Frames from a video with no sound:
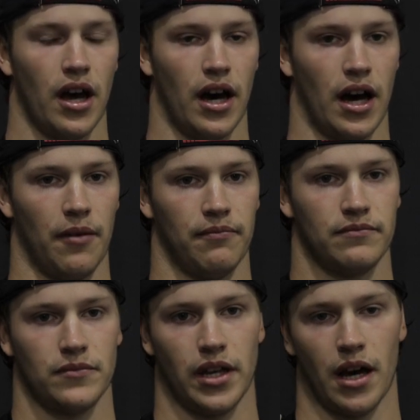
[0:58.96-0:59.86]

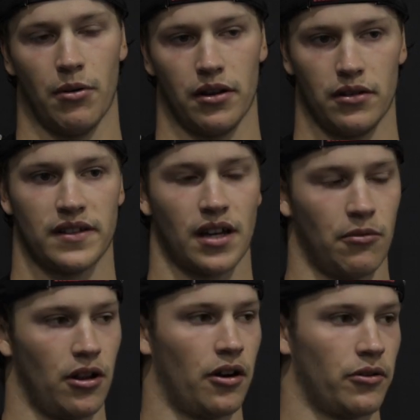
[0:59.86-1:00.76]
yeah, but it's
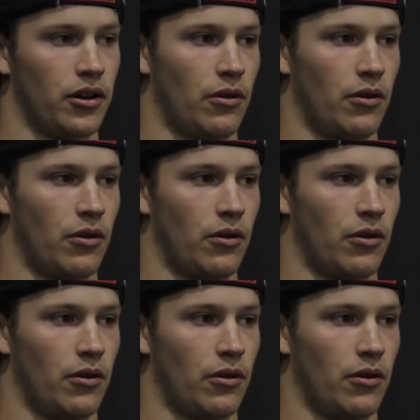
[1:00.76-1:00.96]
coming along really